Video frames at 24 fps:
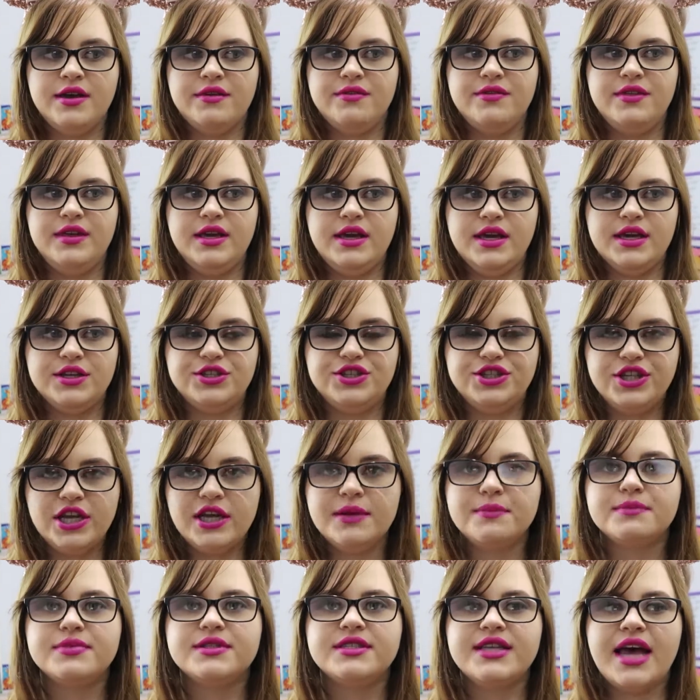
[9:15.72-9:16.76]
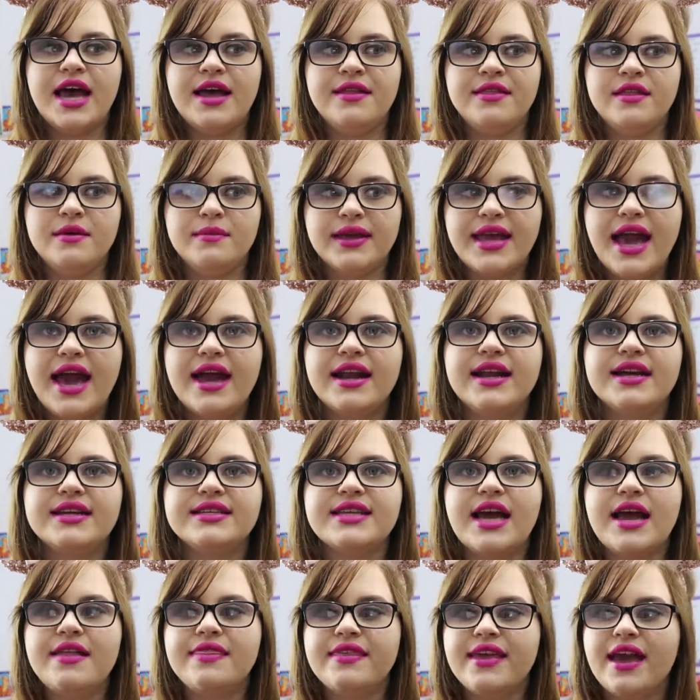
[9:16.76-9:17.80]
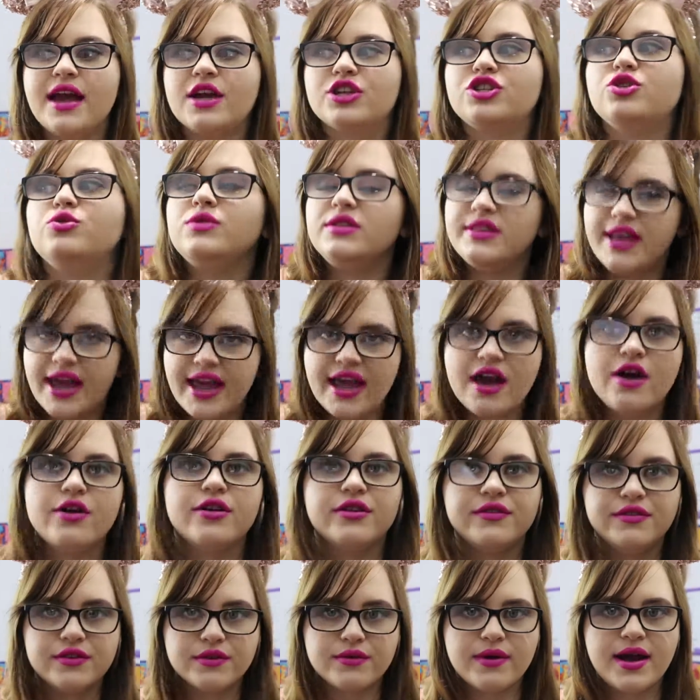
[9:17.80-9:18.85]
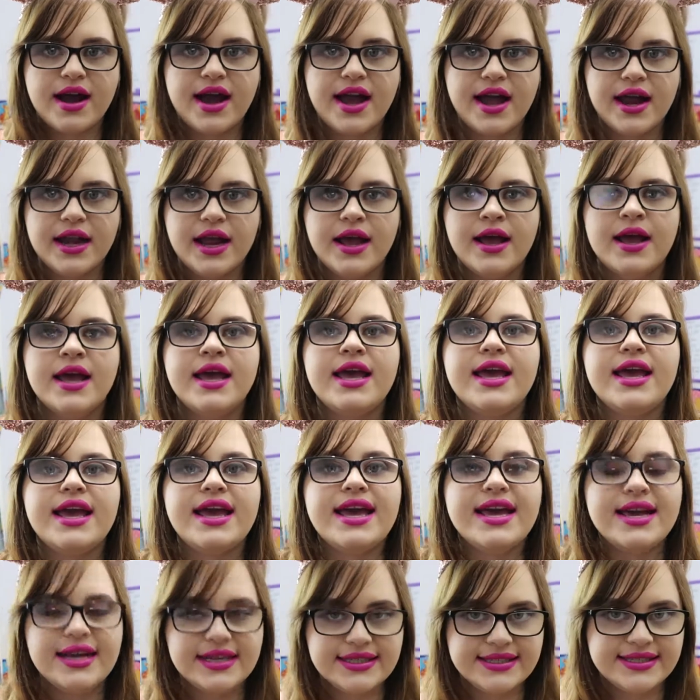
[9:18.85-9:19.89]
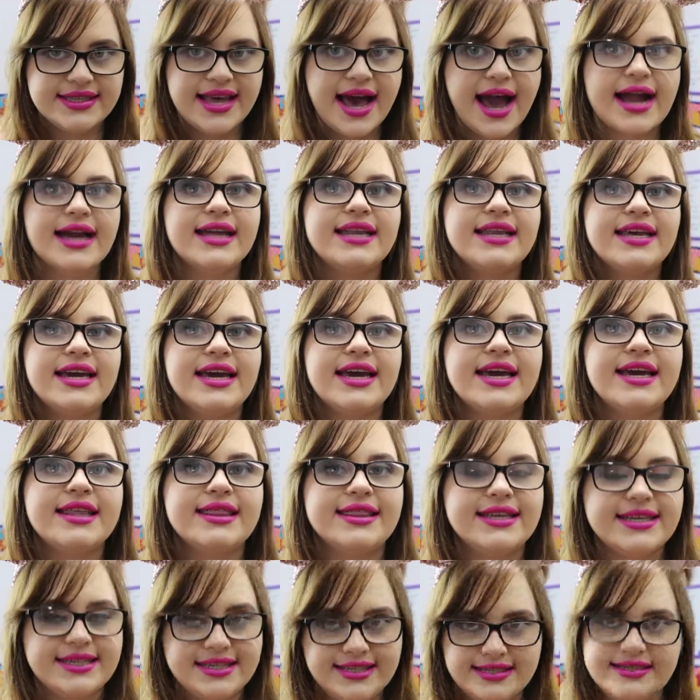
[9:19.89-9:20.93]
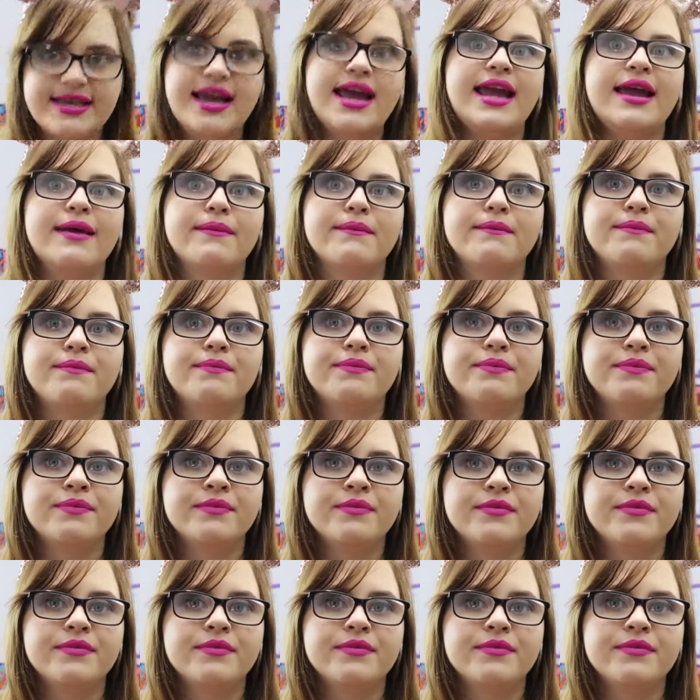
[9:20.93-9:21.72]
The jeeps and the mechanics and the actual layout of the ride, exactly the same.